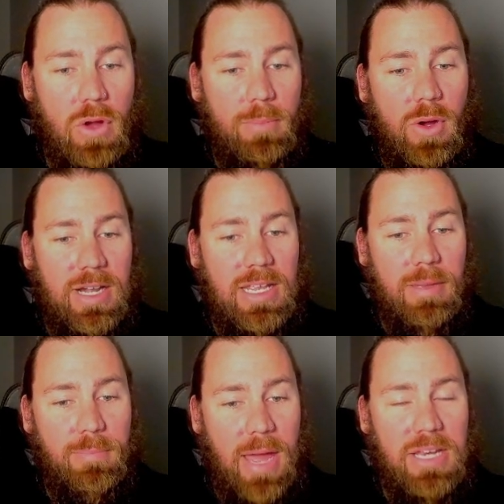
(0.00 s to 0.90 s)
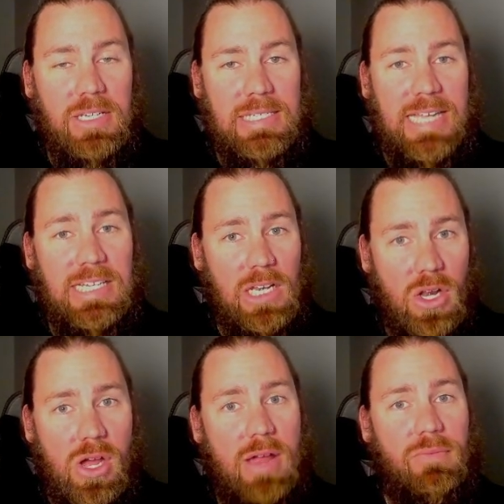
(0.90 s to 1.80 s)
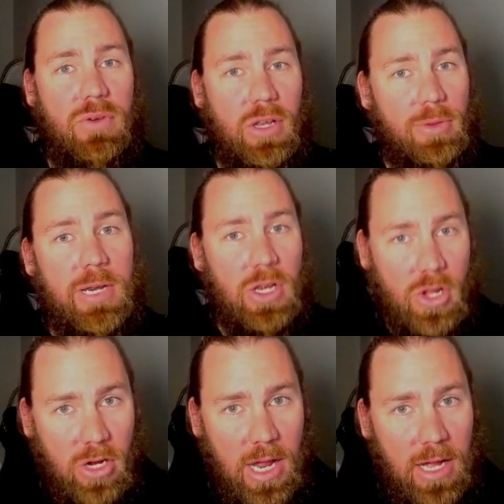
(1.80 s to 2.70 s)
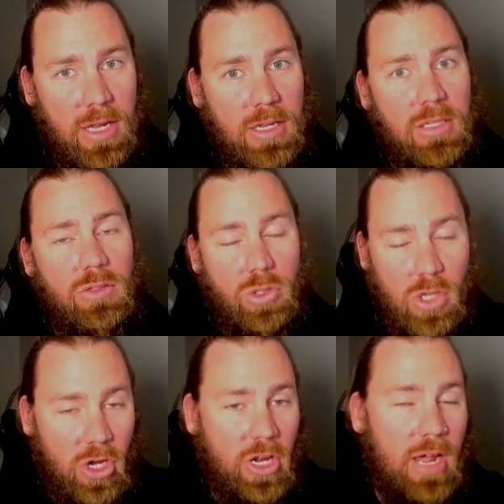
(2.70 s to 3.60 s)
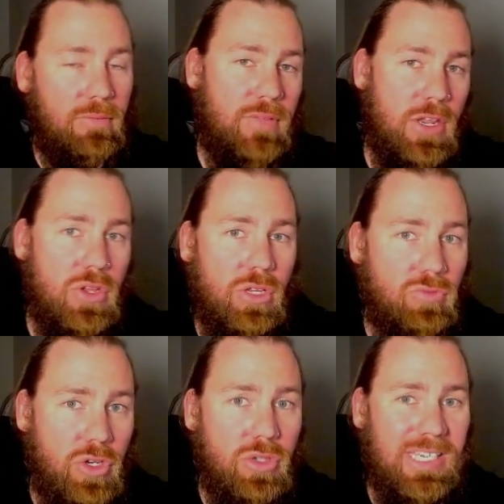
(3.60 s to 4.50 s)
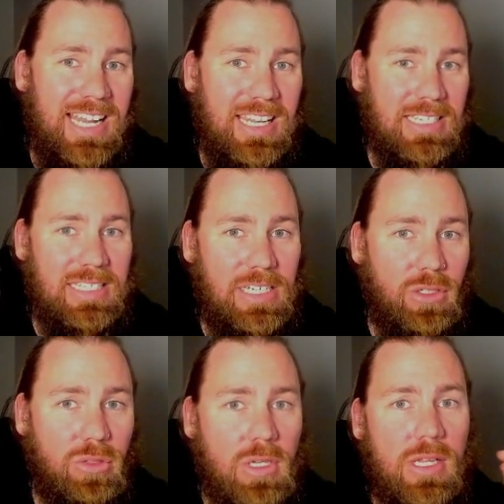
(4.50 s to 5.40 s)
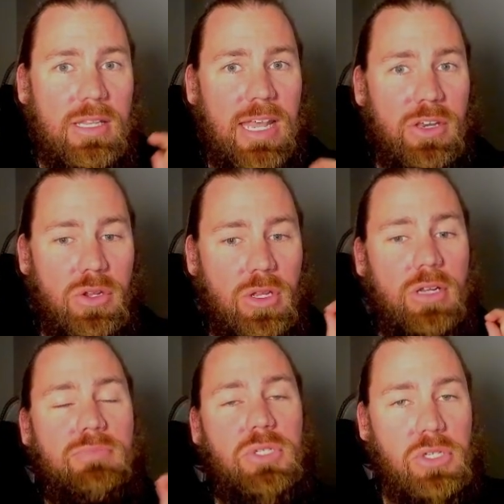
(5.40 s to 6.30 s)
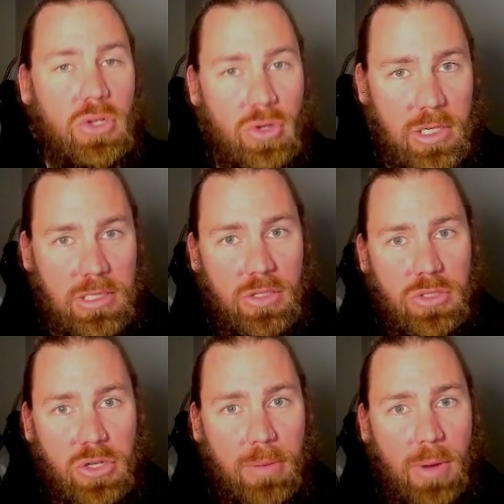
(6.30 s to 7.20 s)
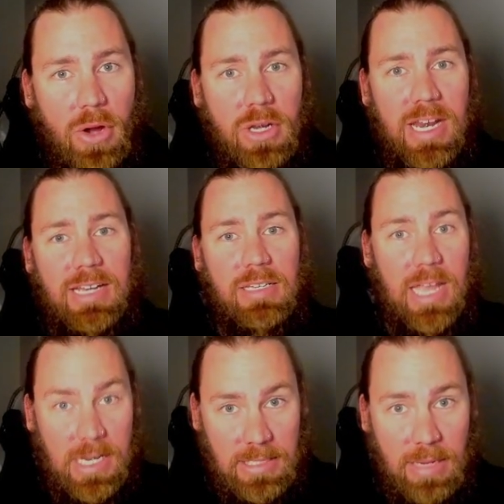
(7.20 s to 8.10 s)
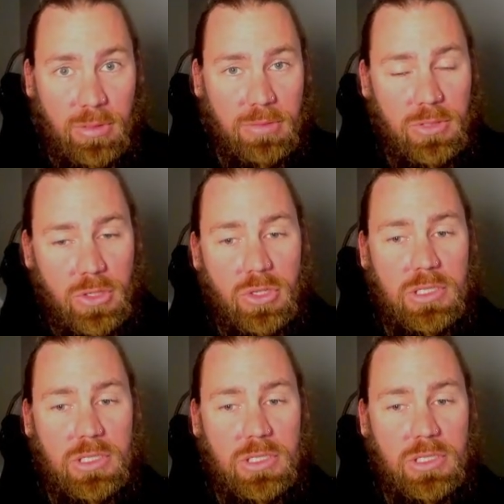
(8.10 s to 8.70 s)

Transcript: Hermione companion stays alive for a little bit longer, or long enough that you can use another skill, then you can Obscurus onto your opponent and get a double Obscurus.